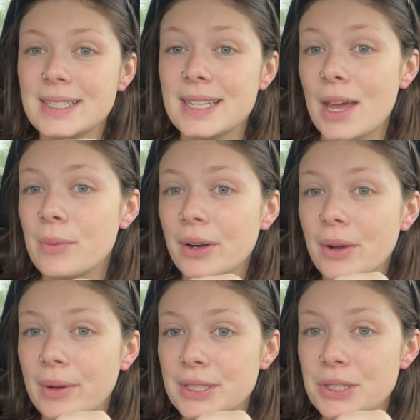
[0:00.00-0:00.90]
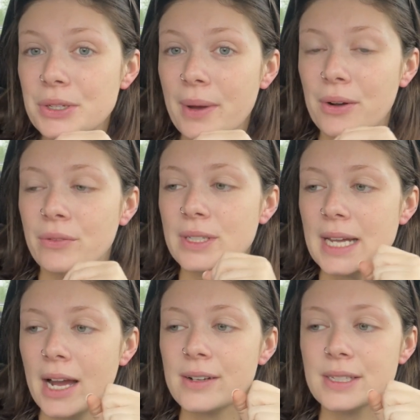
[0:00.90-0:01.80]
Today we are going to head over to
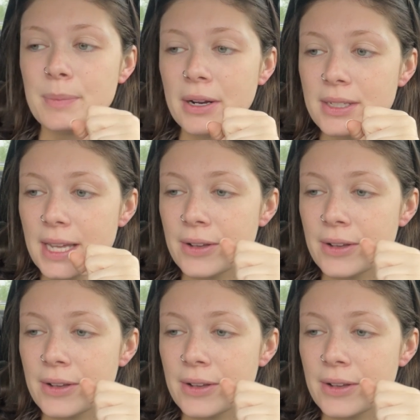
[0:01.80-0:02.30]
Harris's parents'